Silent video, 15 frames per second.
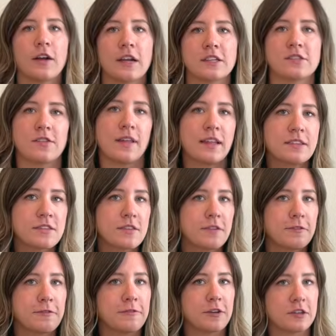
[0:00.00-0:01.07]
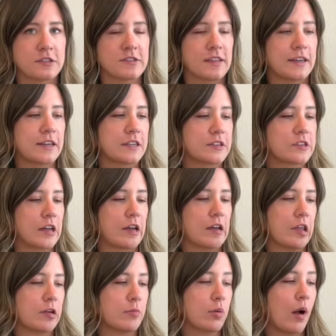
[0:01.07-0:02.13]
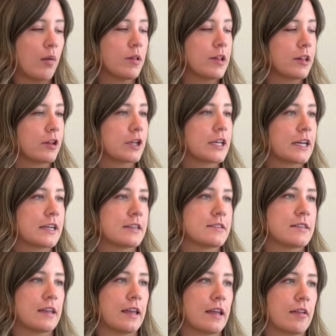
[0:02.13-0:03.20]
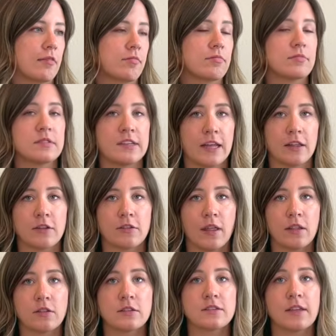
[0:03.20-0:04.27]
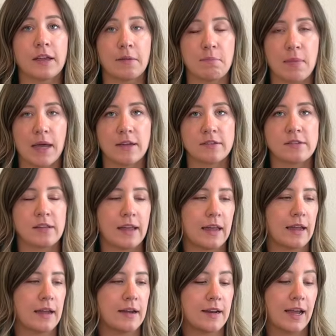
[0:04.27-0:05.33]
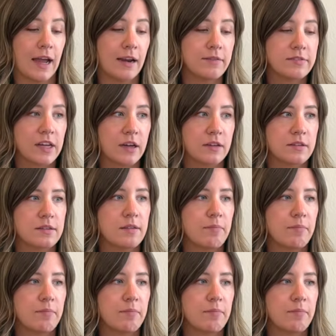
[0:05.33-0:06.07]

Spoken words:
right, so that's the first layer done. You're probably looking at it saying, Taylor, that looks like a mess. And it kind of does,